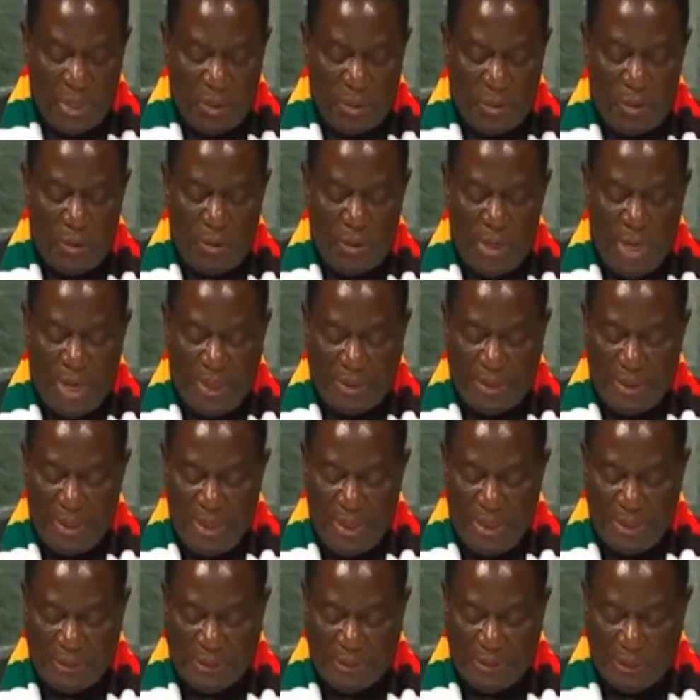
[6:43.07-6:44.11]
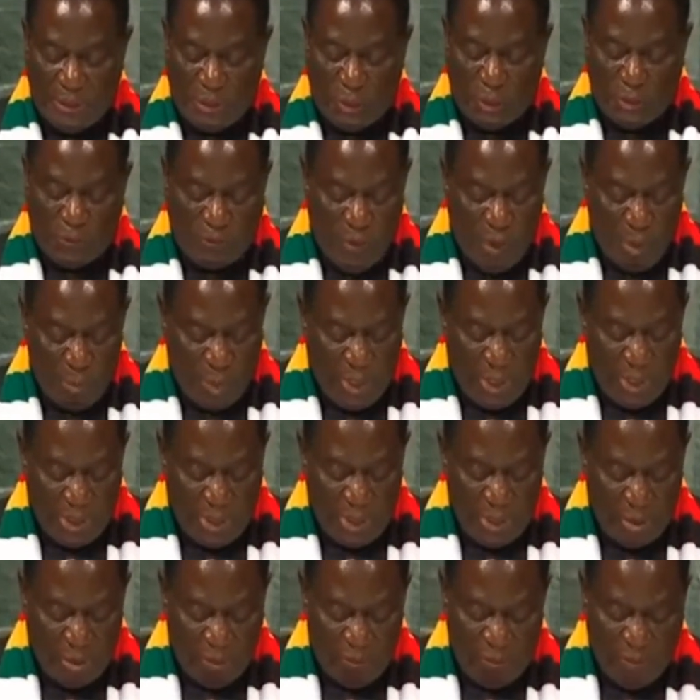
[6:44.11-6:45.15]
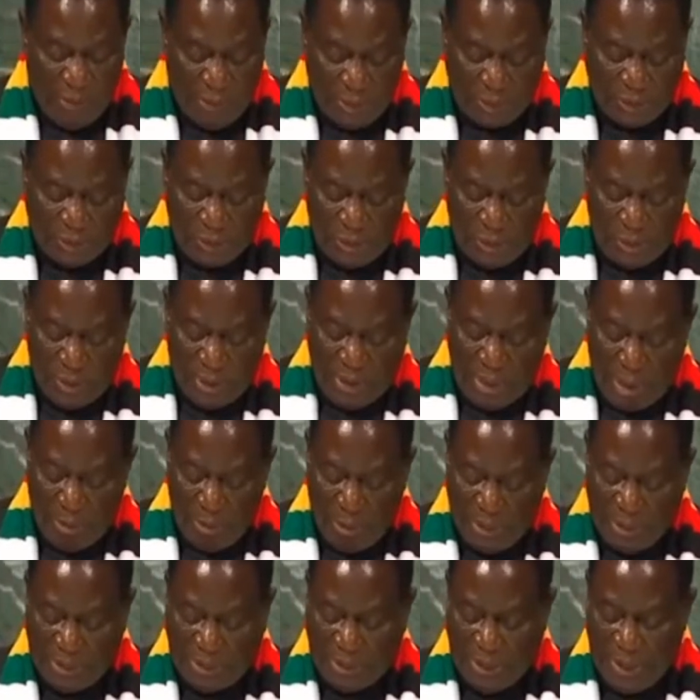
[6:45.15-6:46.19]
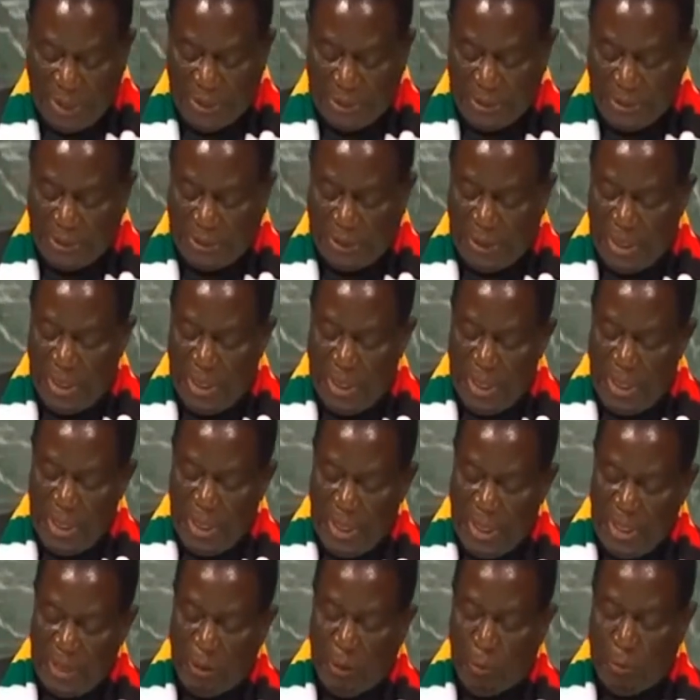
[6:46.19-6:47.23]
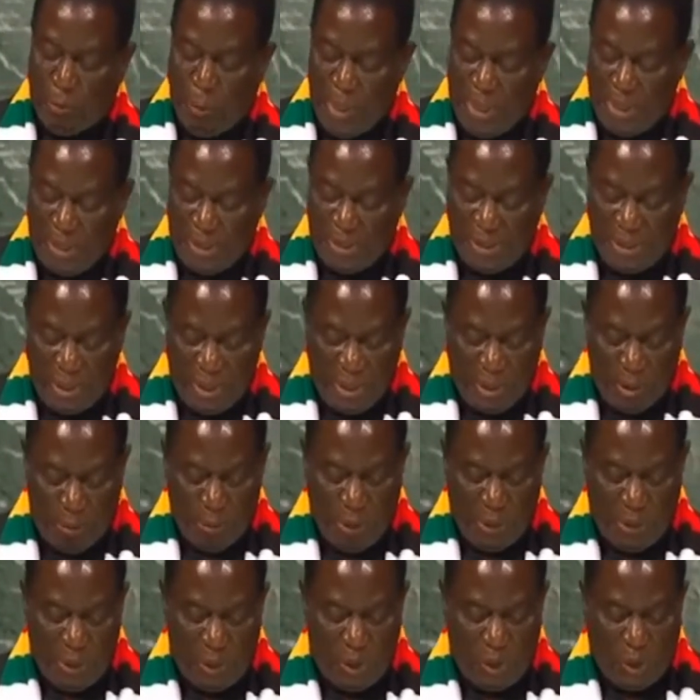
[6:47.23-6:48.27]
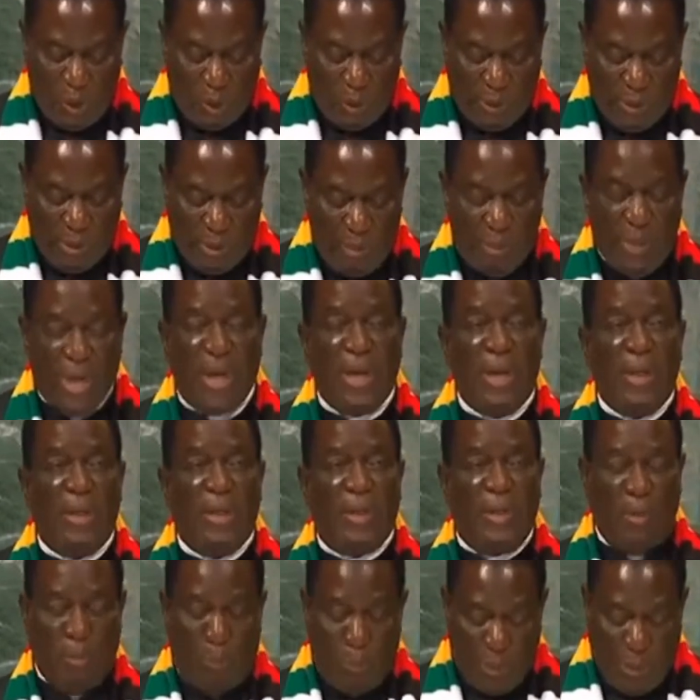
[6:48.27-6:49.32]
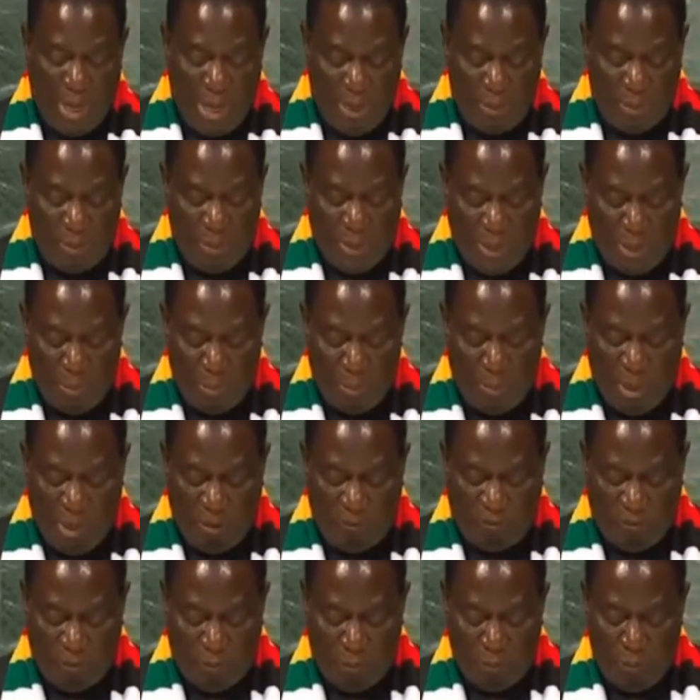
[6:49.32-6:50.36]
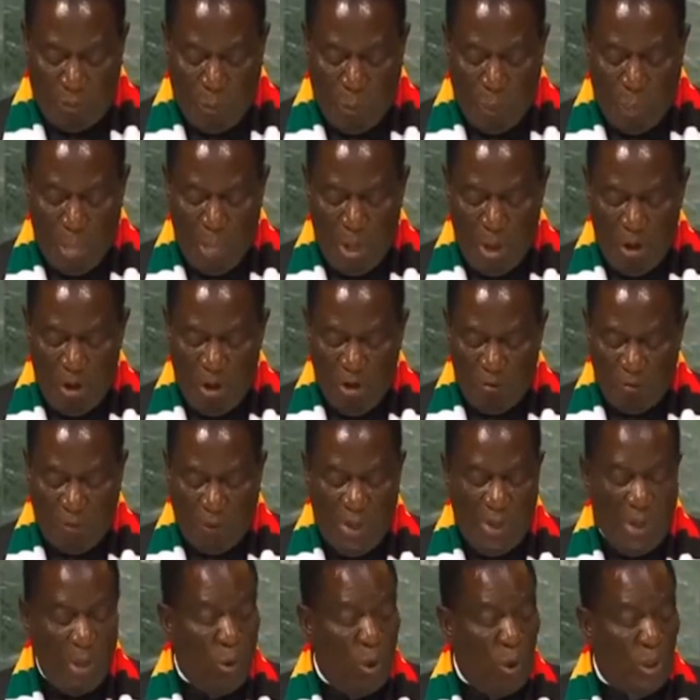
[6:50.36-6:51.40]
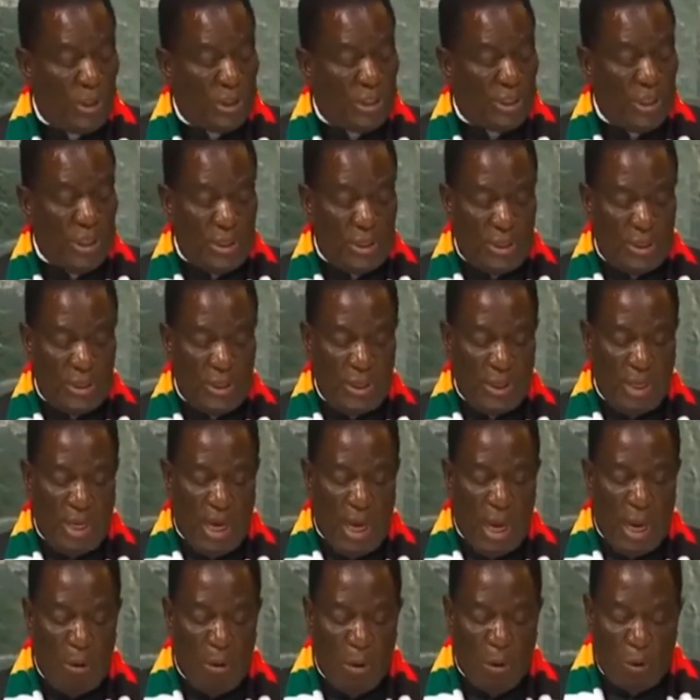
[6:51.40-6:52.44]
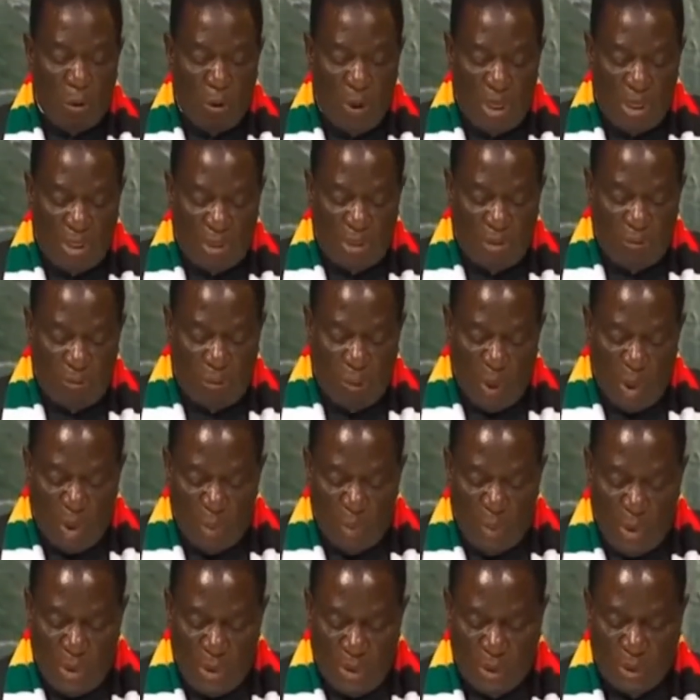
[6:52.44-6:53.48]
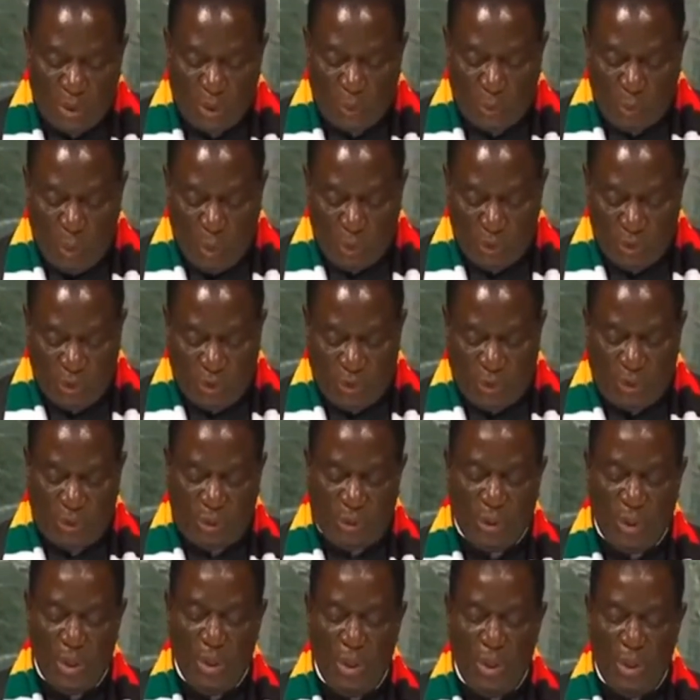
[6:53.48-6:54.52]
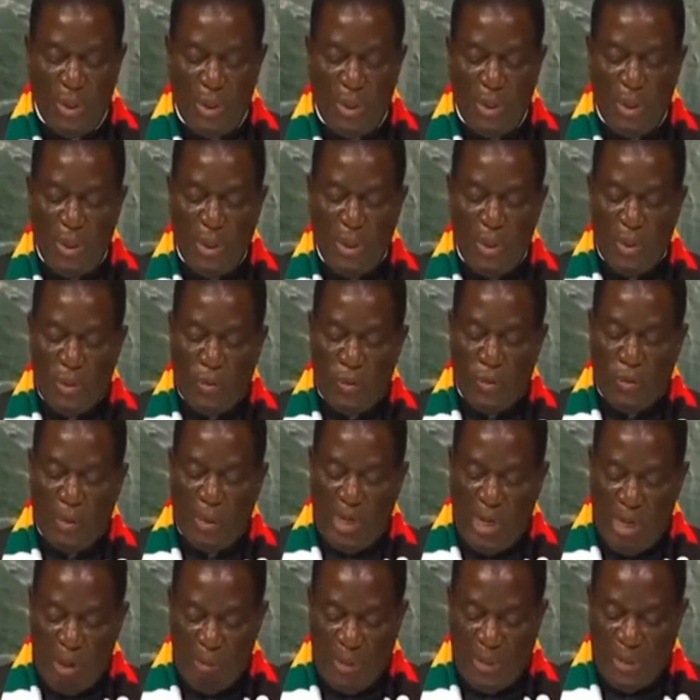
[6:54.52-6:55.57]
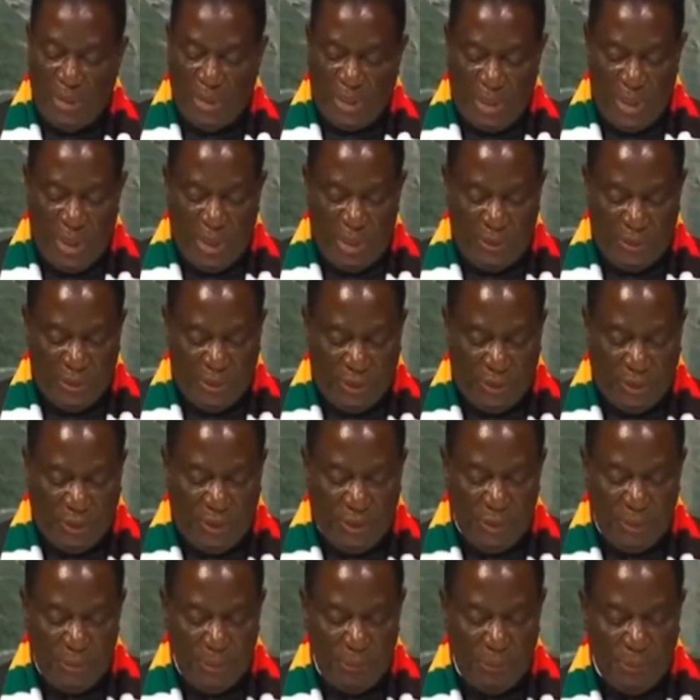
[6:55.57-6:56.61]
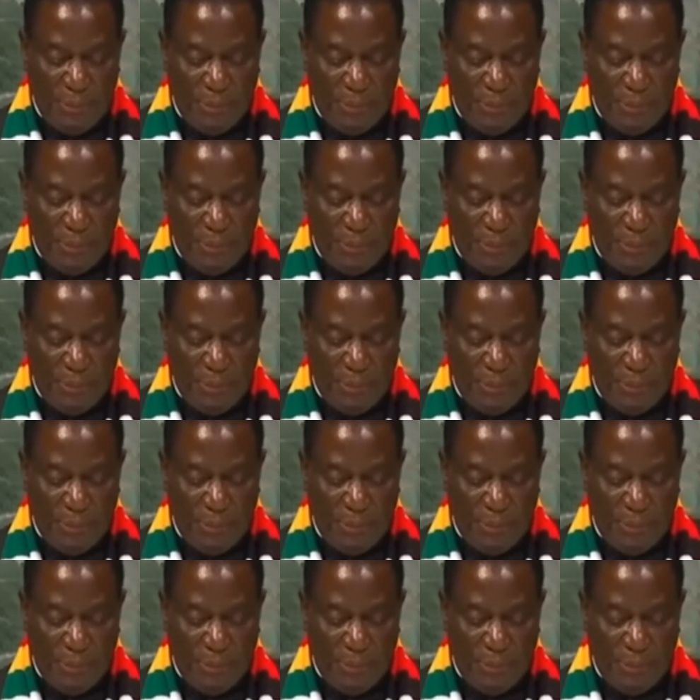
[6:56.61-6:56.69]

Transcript: The United Nations Framework Convention on Climate Change and the Paris Agreement should remain the primary platform for negotiating our collective global response to climate change.